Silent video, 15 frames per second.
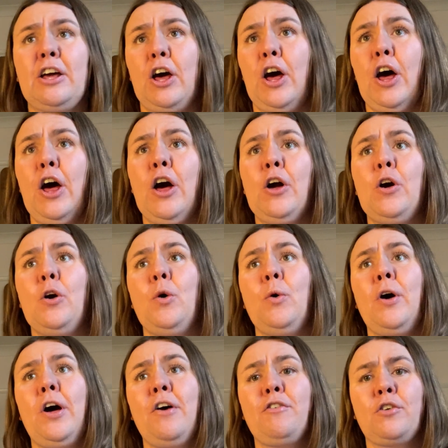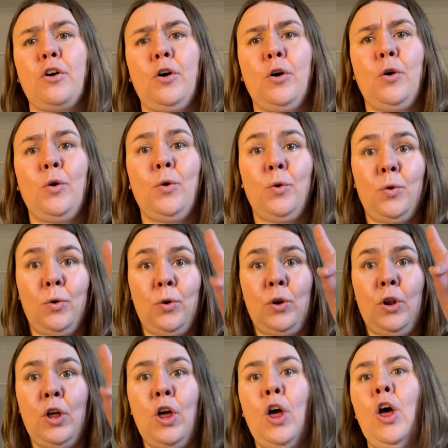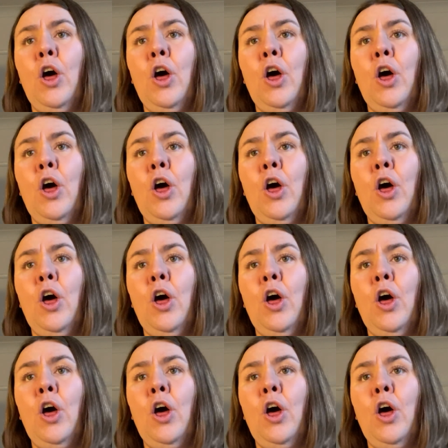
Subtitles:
cargo of coal.